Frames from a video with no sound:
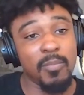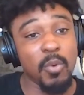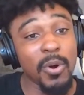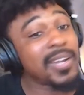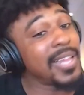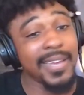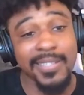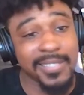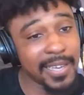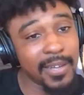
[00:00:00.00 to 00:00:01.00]
more
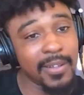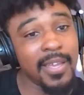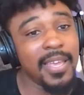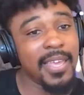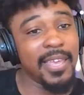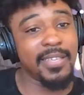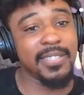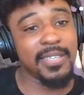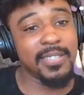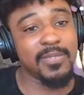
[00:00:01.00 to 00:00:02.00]
clientele,
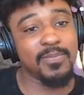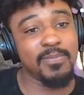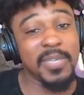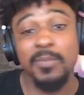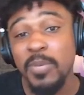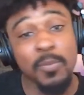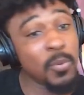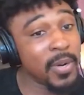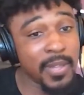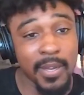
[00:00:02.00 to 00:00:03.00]
is meeting
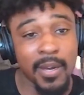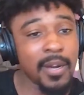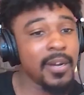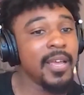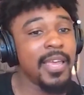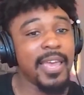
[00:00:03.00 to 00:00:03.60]
people where they are,